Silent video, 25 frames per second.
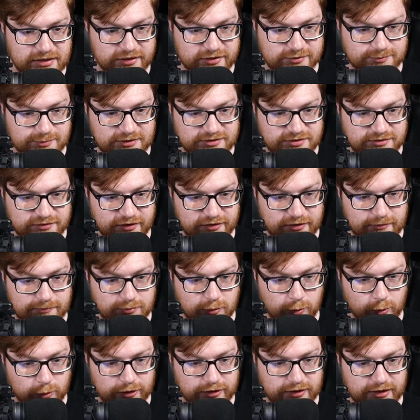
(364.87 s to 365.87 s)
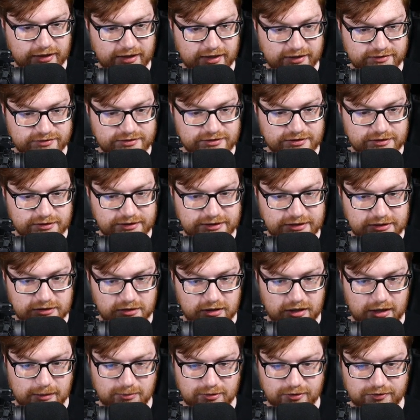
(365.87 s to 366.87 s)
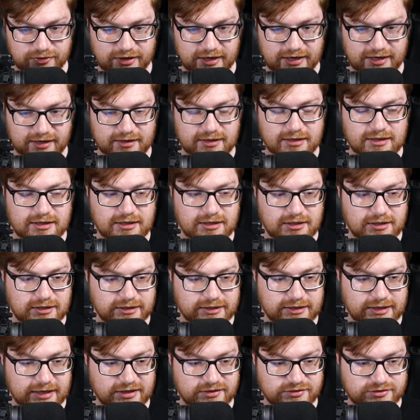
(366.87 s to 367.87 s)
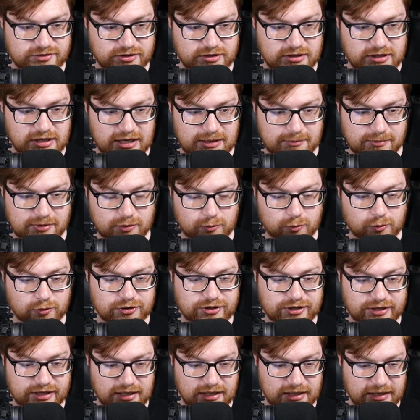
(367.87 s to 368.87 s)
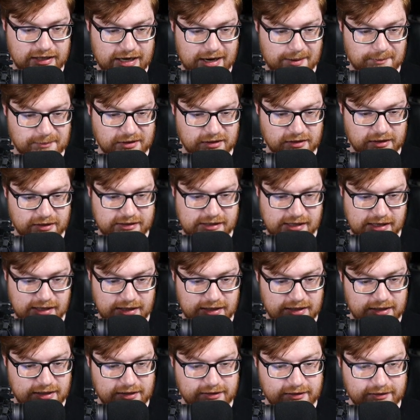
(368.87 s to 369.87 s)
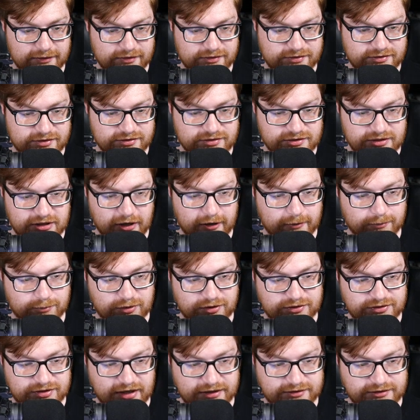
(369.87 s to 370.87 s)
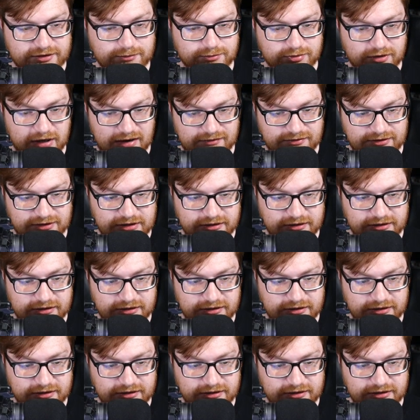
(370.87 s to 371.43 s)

specify the port. I accidentally clobbered that. Hit enter, but it will yell at me like, hey, this is an unprotected private key